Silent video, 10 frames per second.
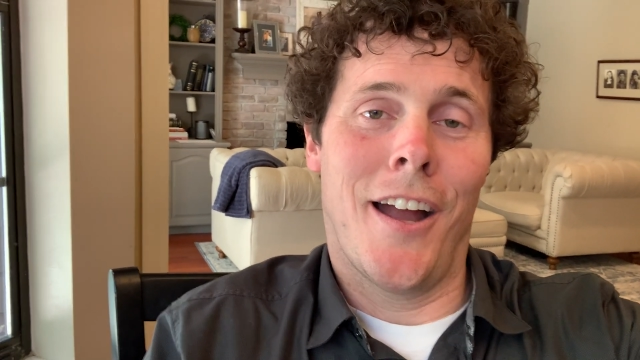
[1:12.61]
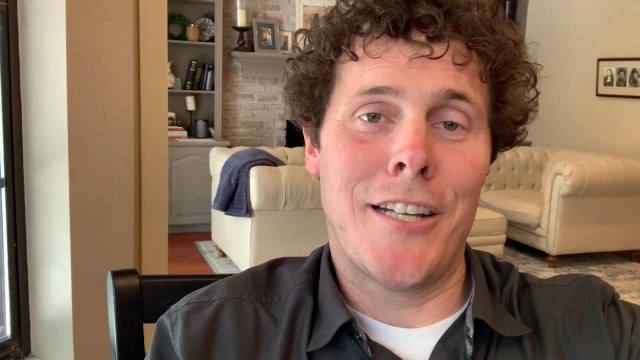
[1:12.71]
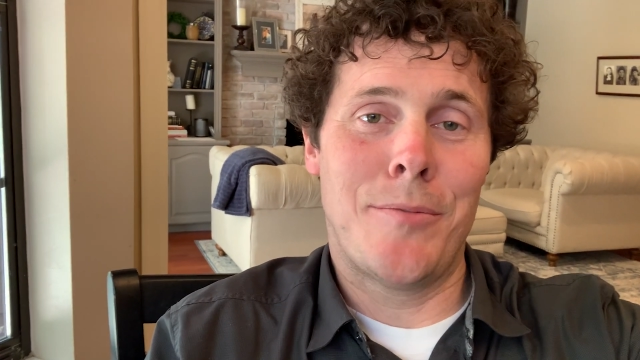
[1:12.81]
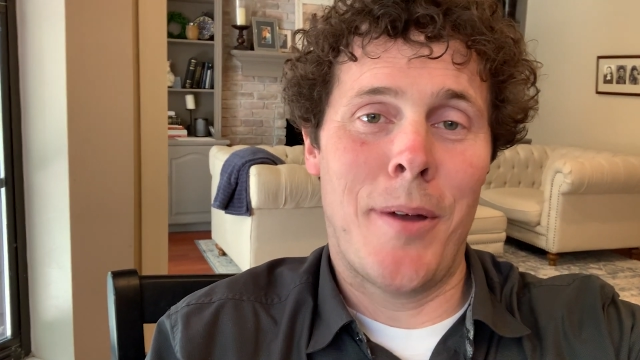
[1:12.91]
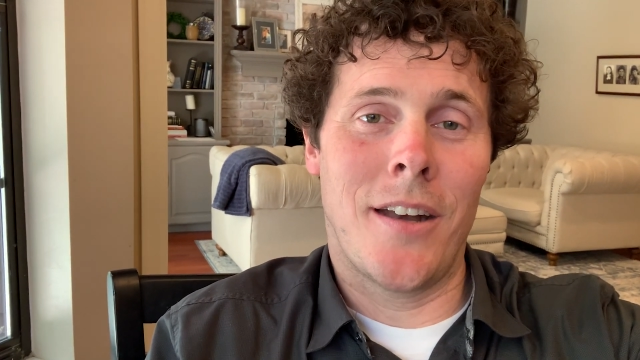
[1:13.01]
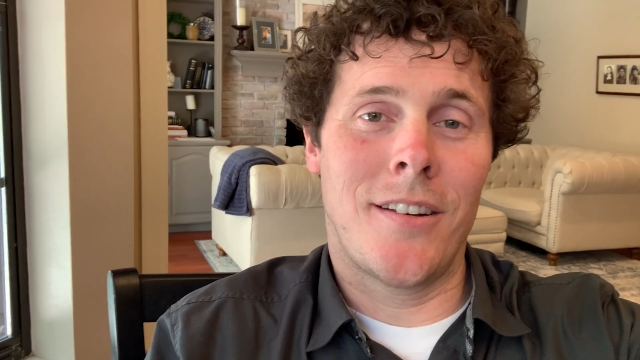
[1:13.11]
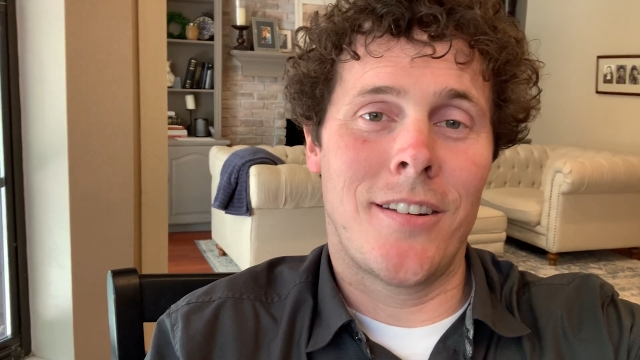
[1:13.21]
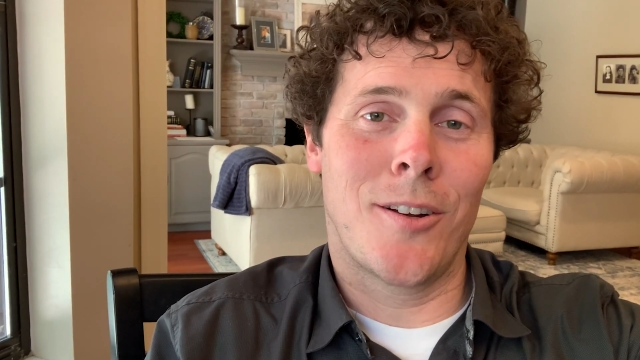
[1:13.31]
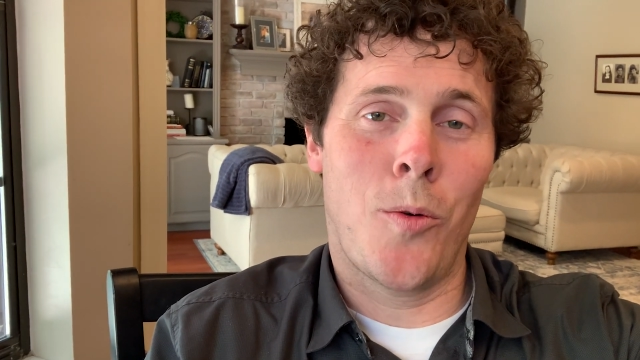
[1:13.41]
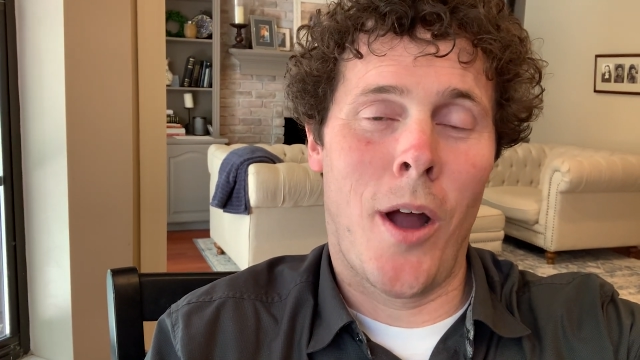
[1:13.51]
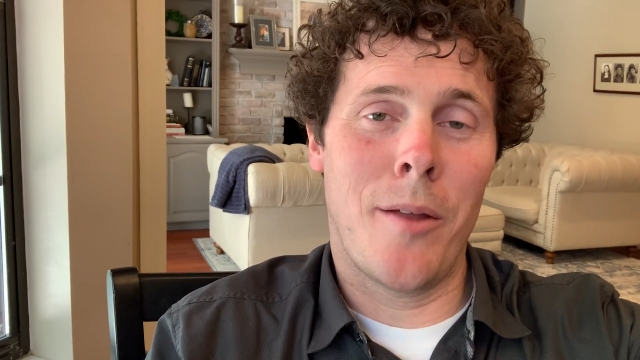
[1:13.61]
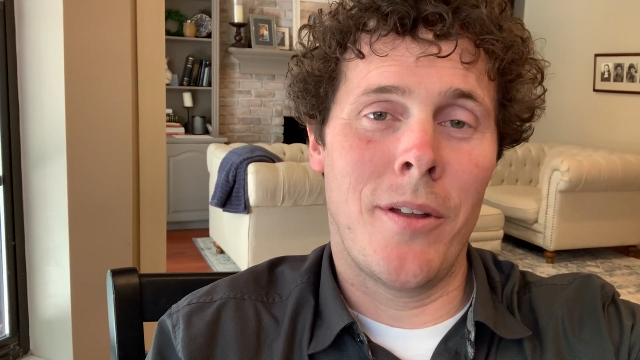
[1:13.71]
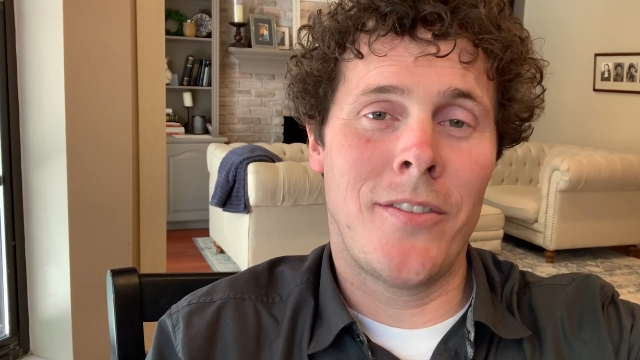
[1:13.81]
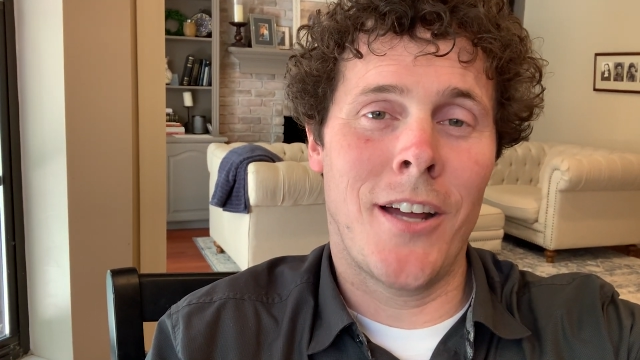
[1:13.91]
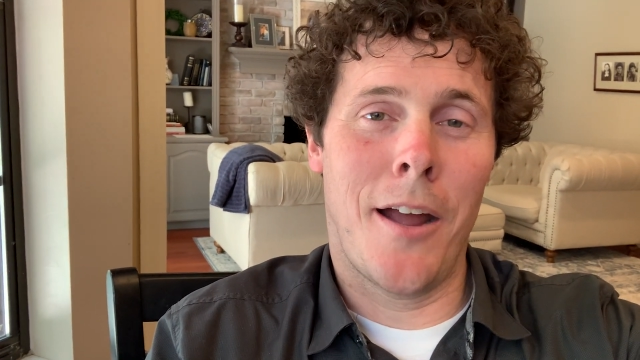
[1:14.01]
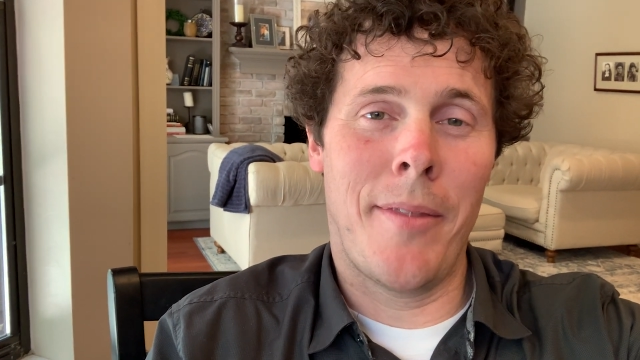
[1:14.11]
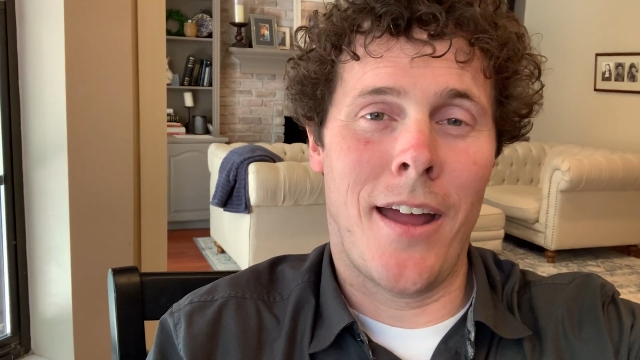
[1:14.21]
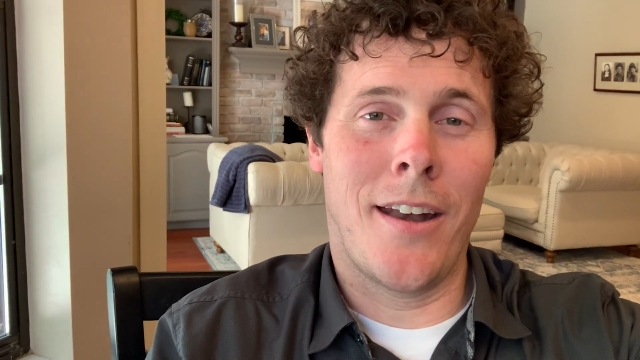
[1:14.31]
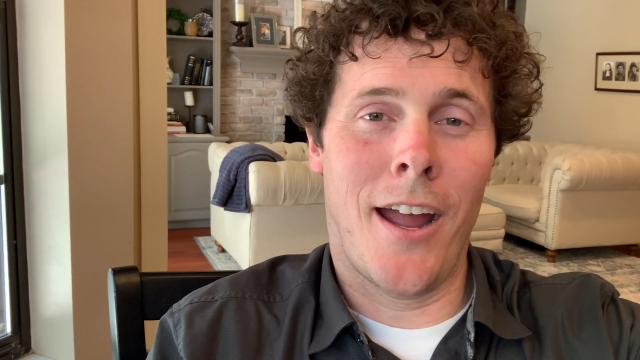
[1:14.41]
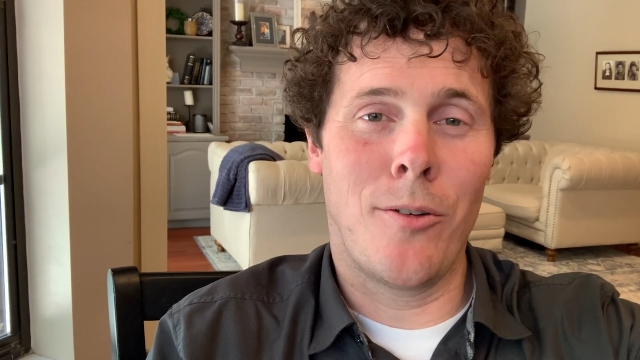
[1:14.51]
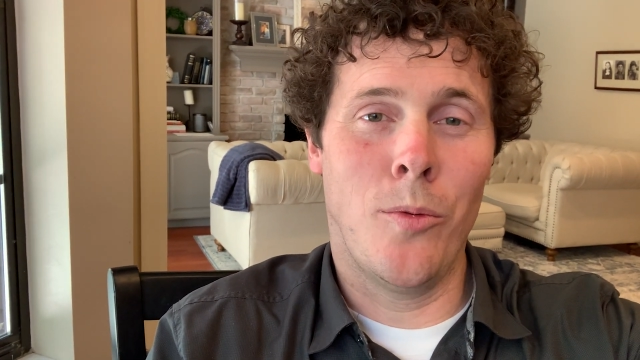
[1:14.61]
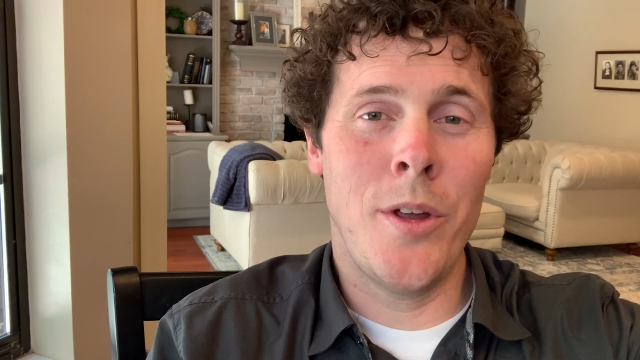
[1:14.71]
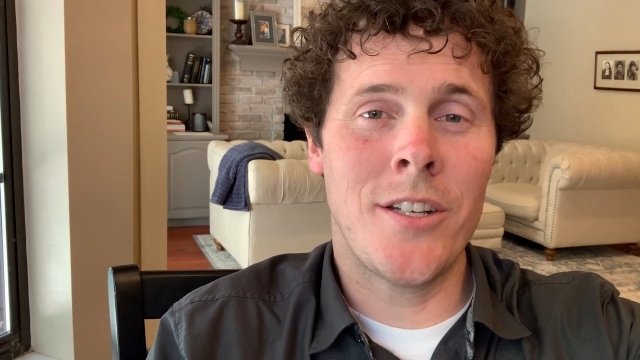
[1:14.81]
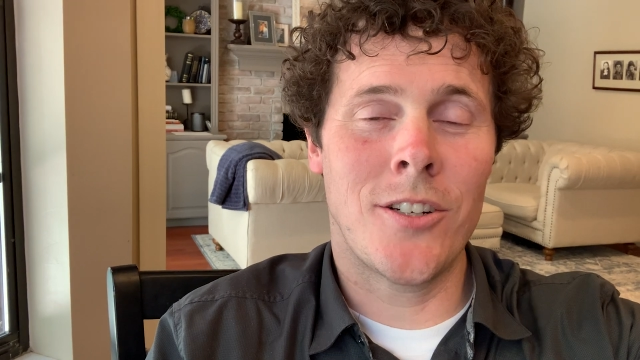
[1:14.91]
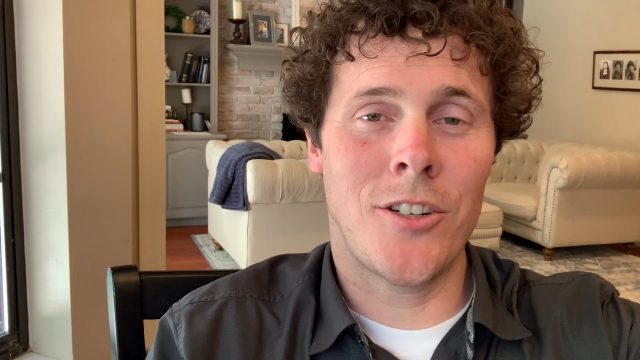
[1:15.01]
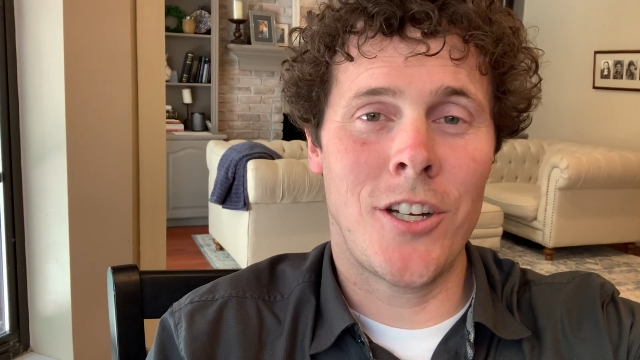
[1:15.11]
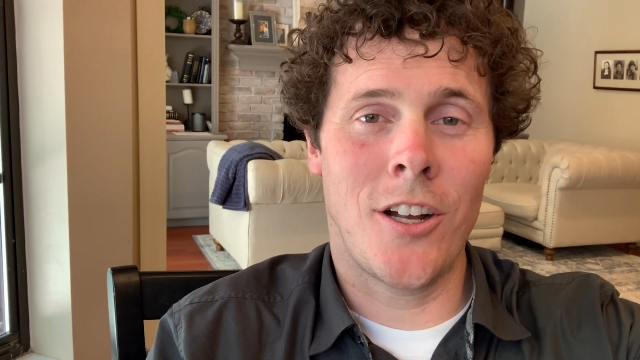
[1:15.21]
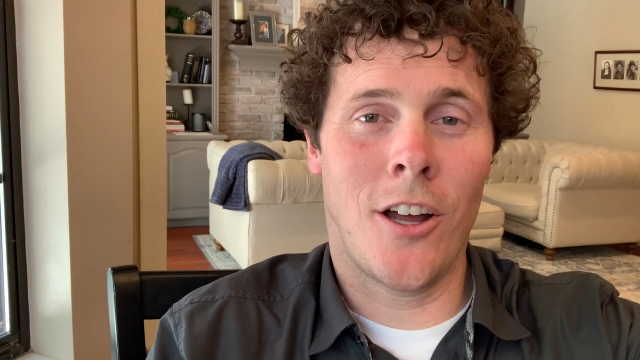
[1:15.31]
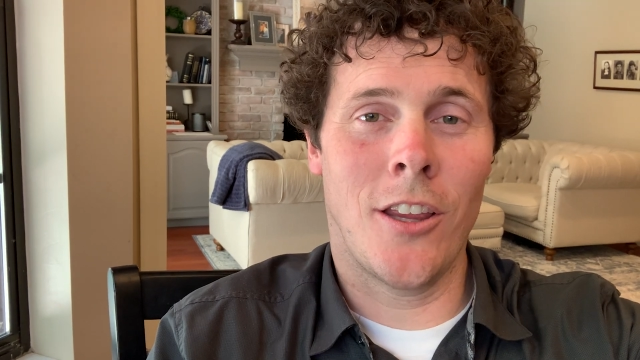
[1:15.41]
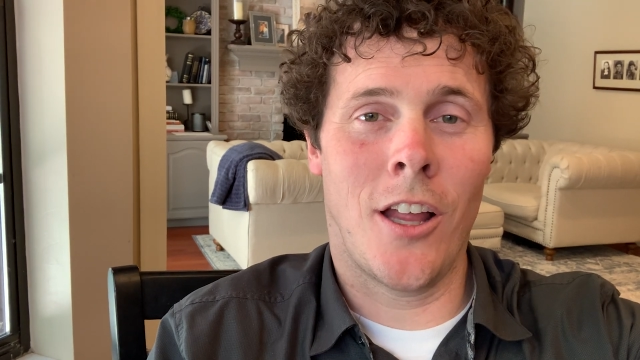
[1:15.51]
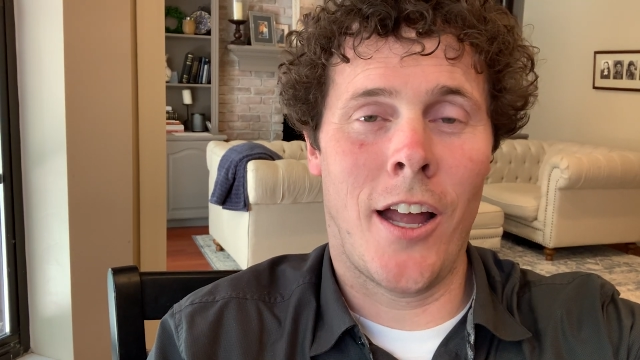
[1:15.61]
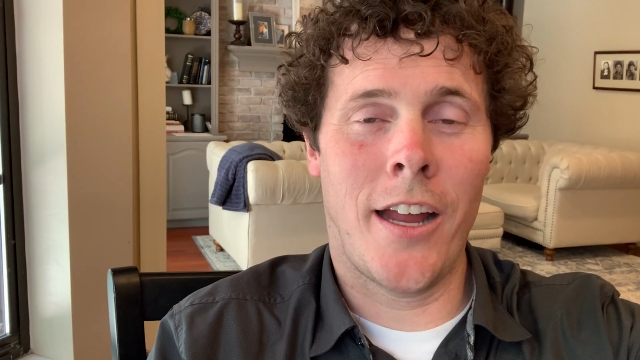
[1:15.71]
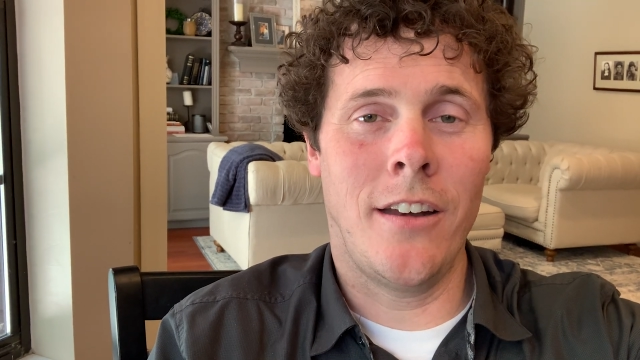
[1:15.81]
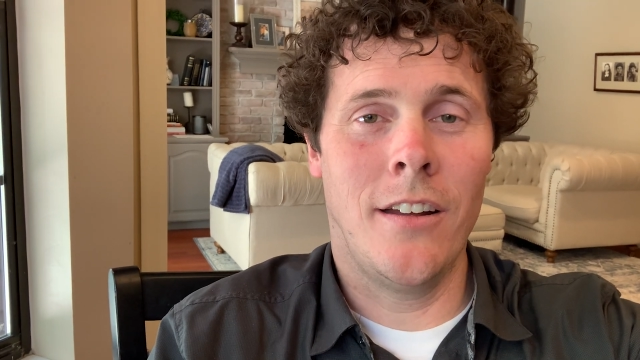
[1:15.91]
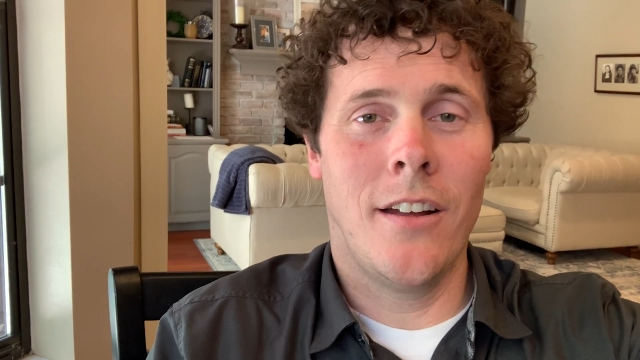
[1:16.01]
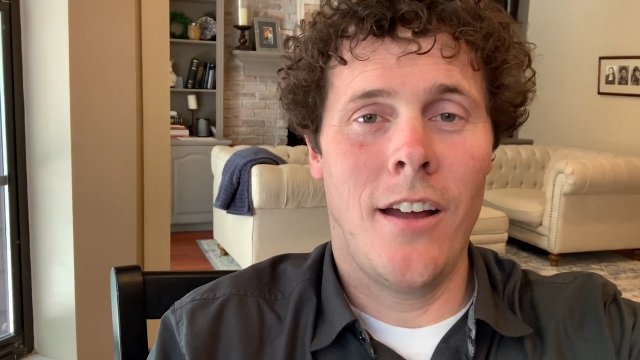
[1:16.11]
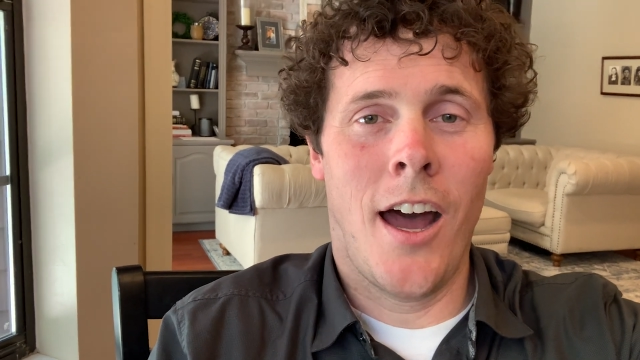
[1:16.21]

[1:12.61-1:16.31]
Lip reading: I spent quite a bit of time that night researching online